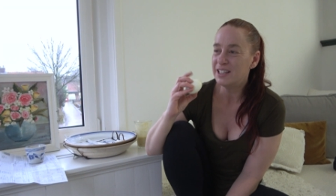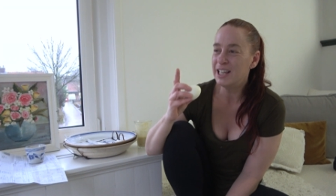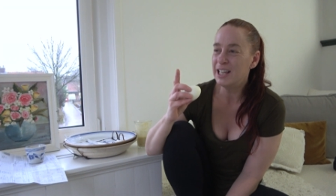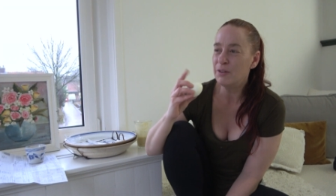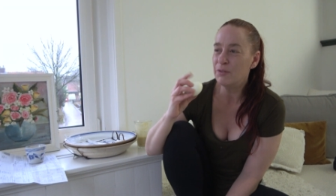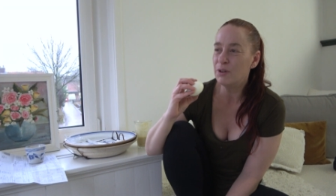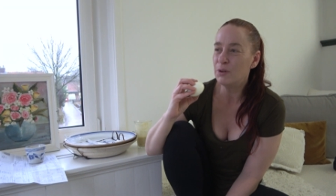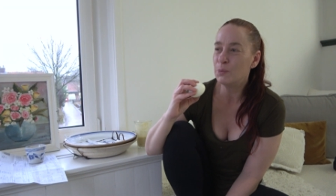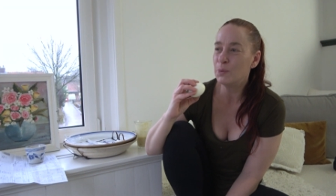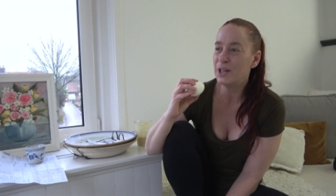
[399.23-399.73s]

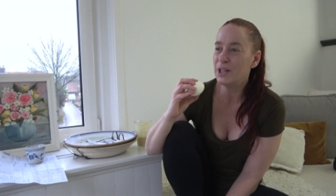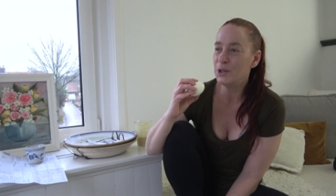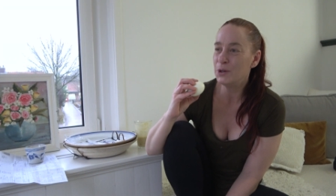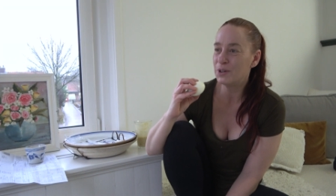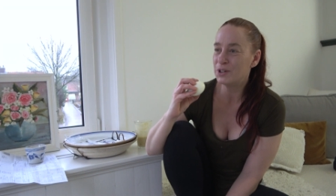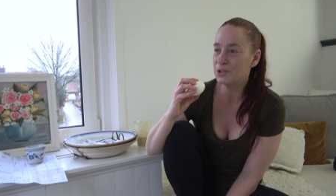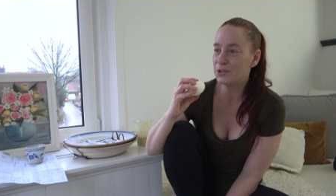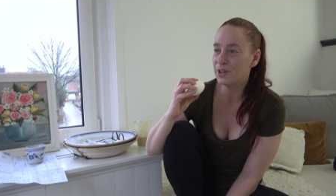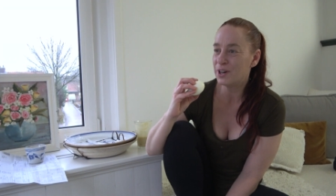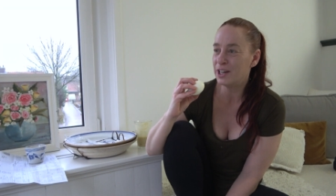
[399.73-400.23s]
Even when you
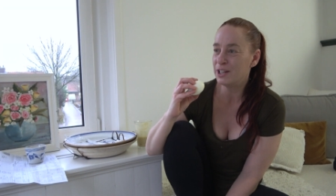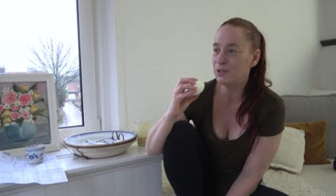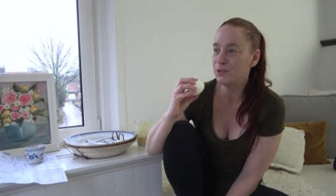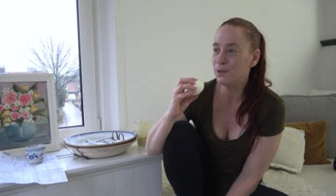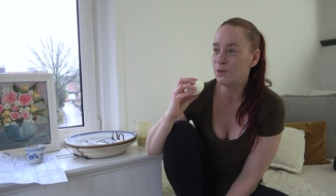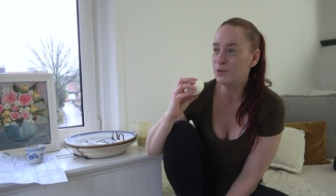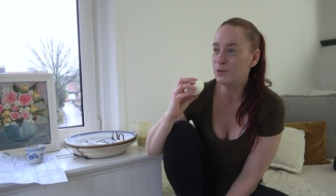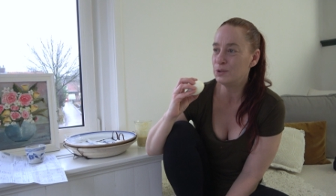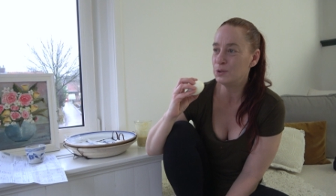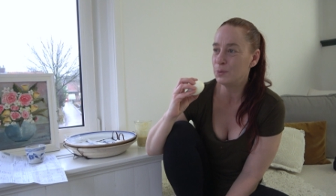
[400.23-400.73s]
are trying to
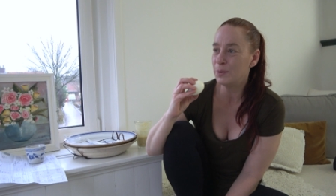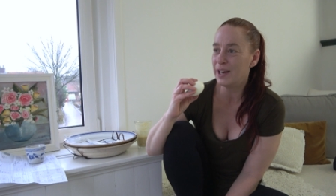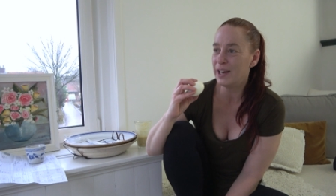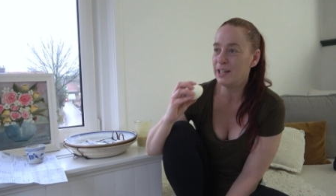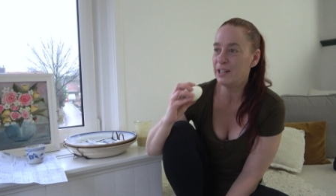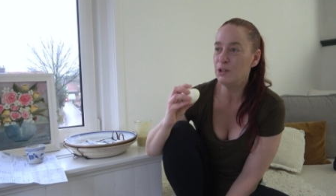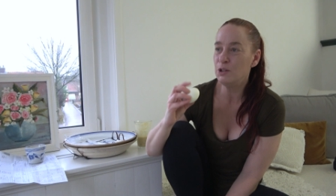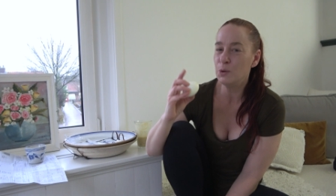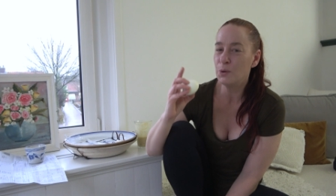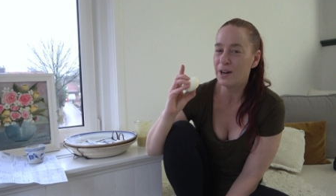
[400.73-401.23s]
lose
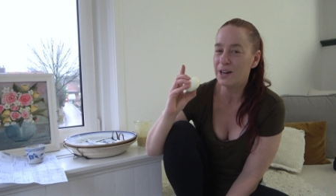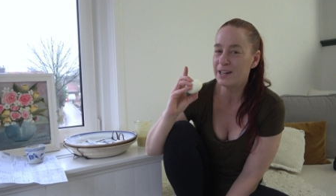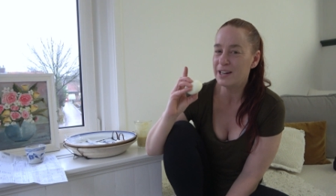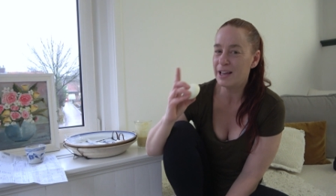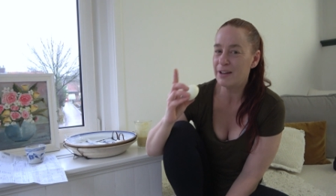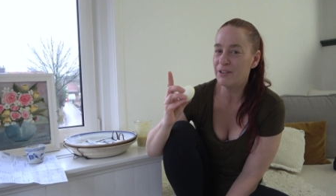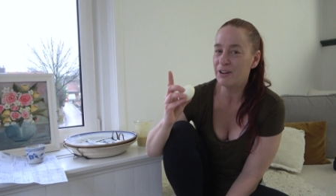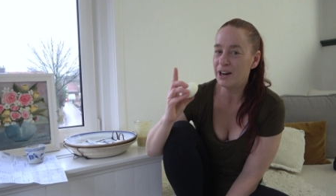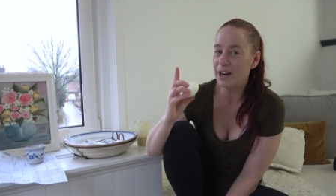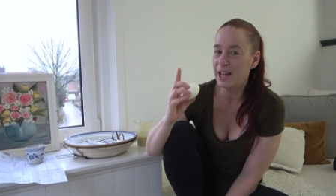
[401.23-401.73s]
weight, you are
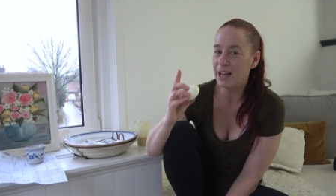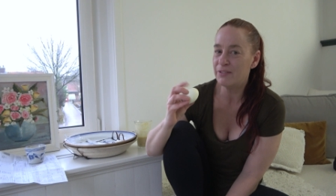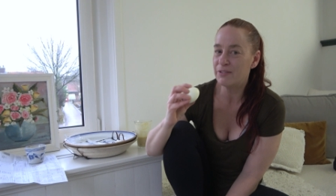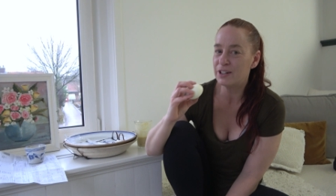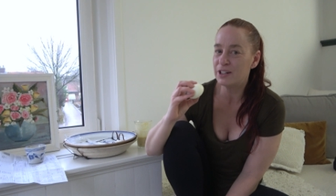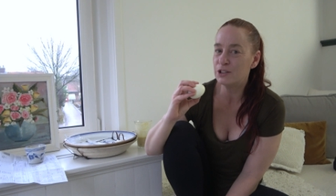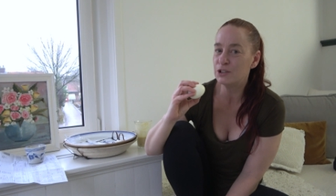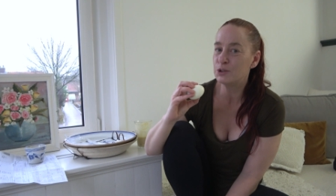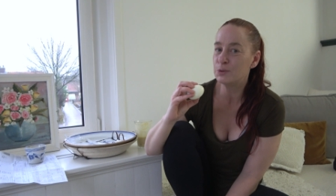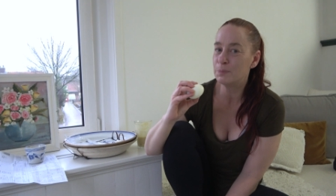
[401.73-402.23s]
never
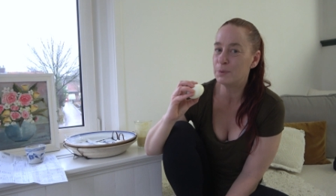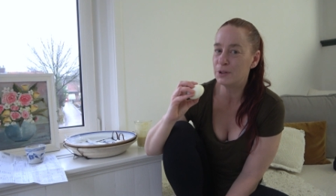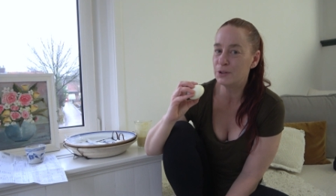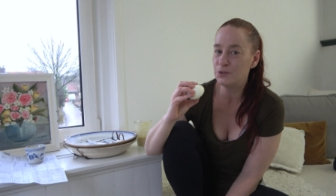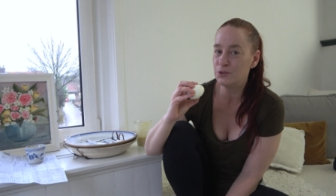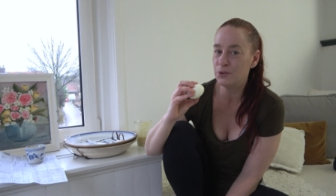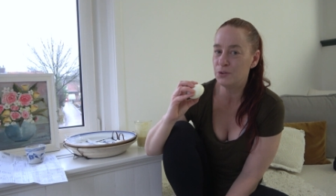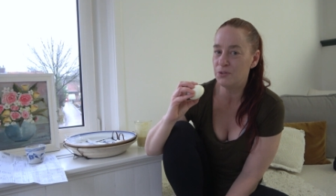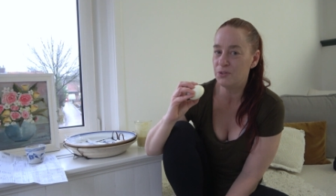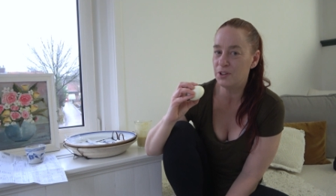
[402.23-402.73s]
ever
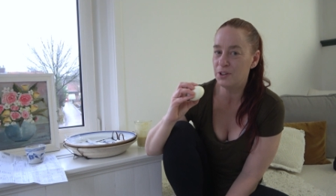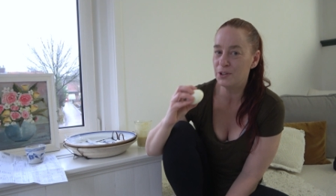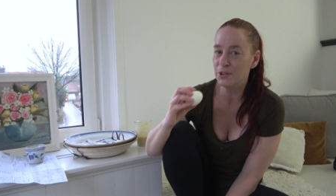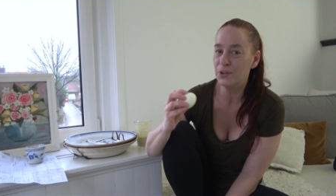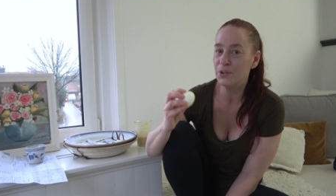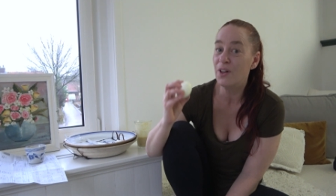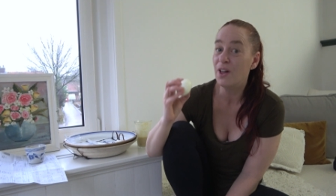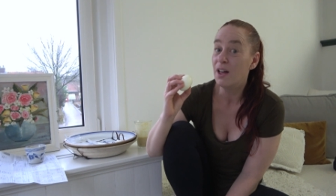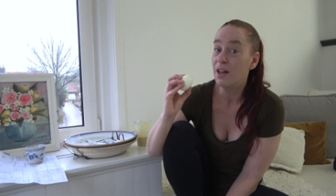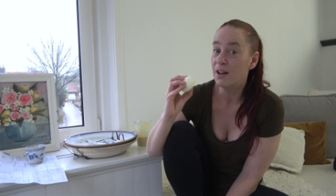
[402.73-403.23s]
supposed to
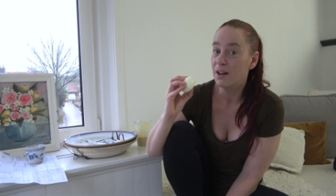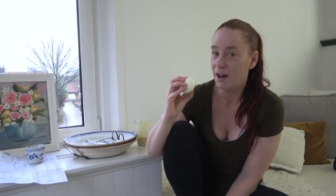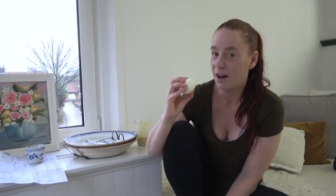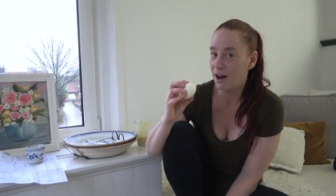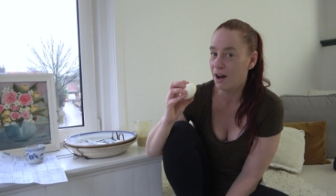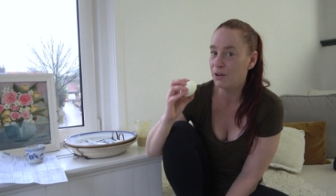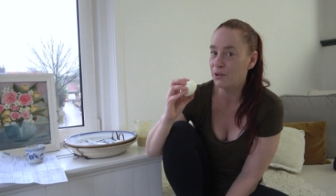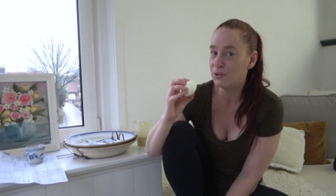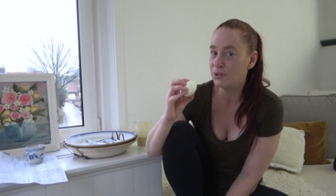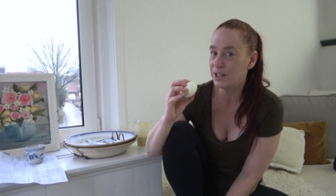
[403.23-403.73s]
feel
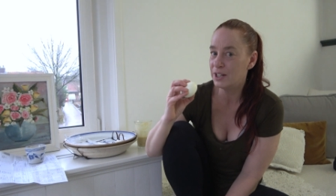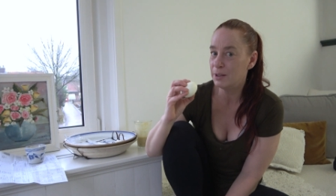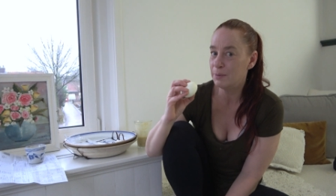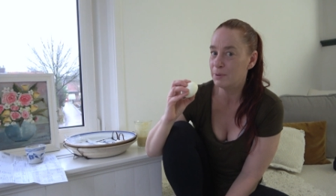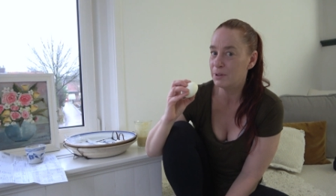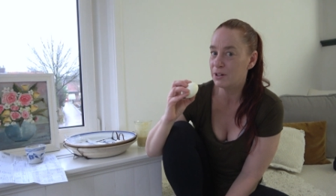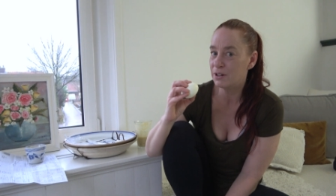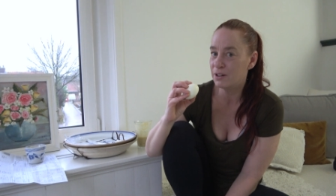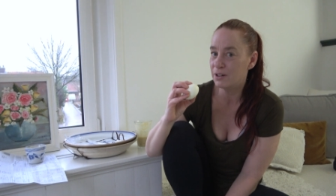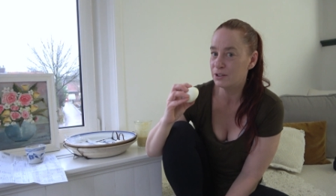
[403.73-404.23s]
hungry
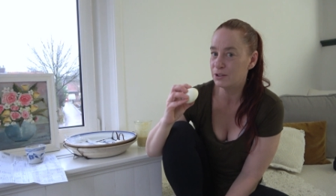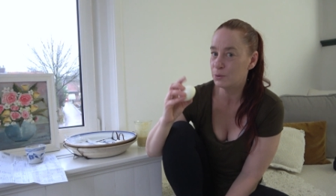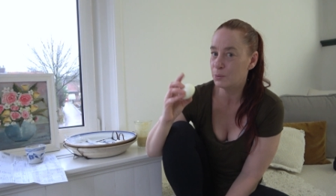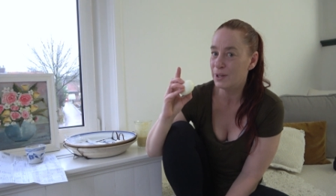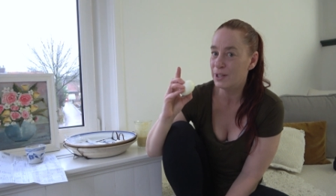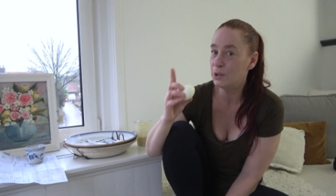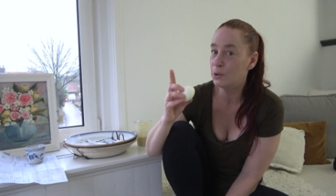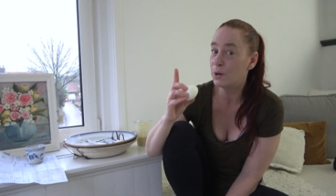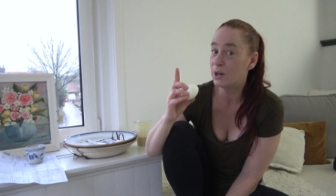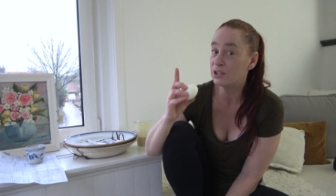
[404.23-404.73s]
because
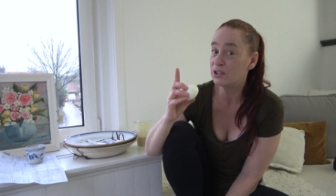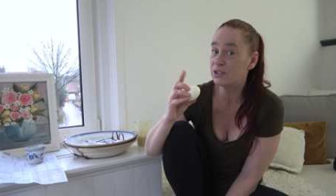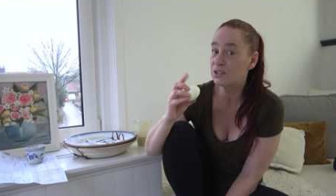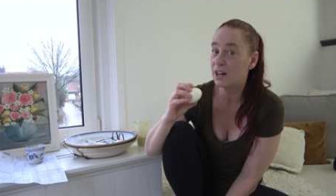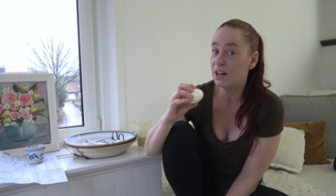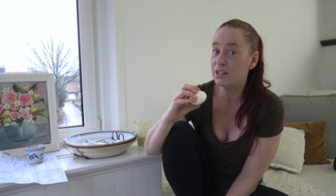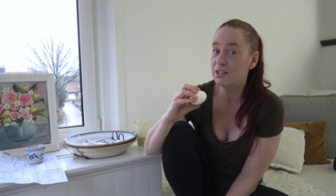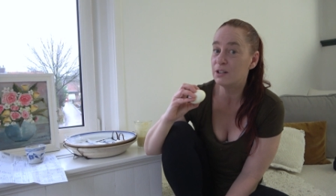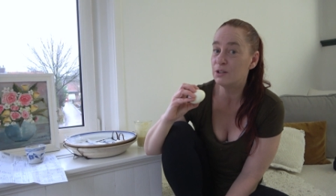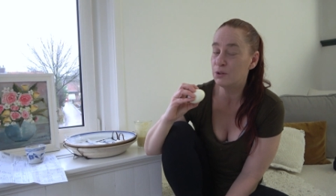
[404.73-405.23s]
when you are
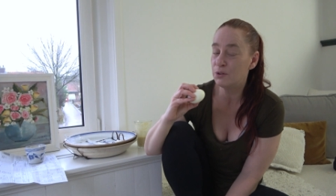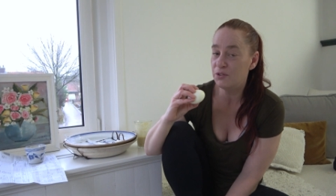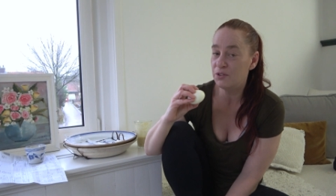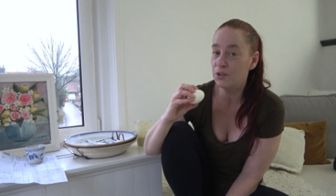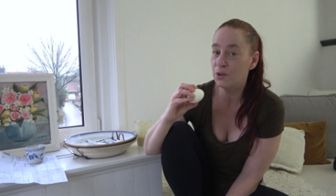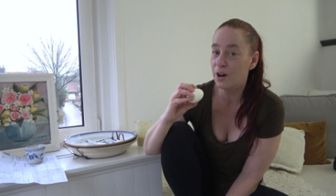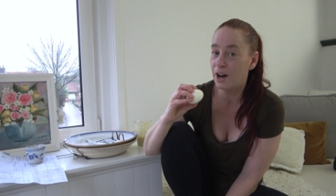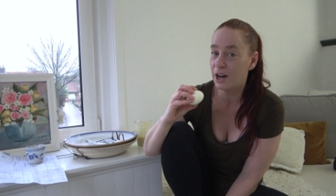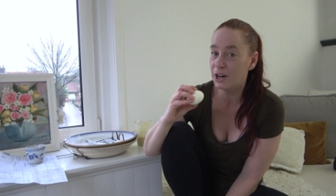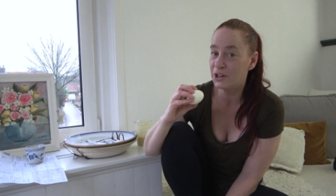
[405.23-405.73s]
starting to
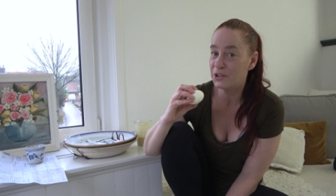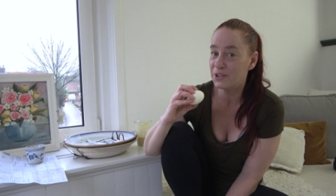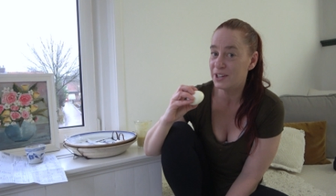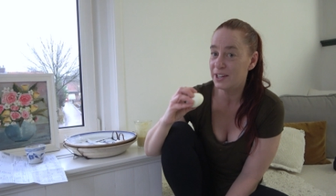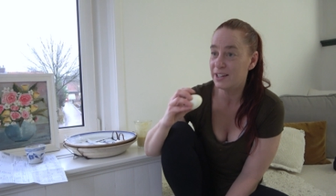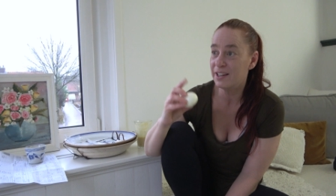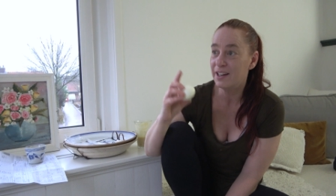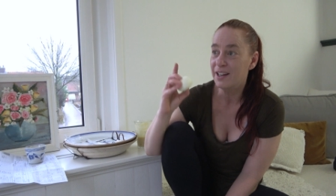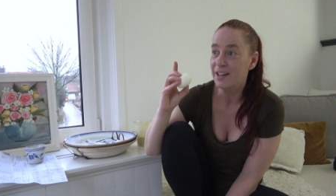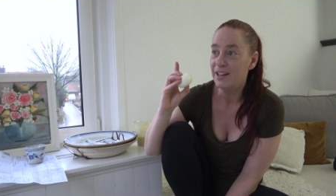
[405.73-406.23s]
feel
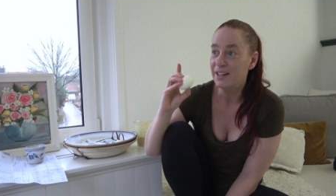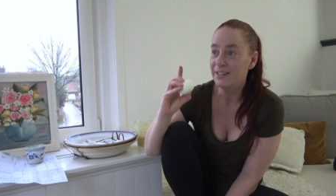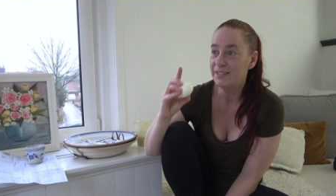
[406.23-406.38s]
hungry,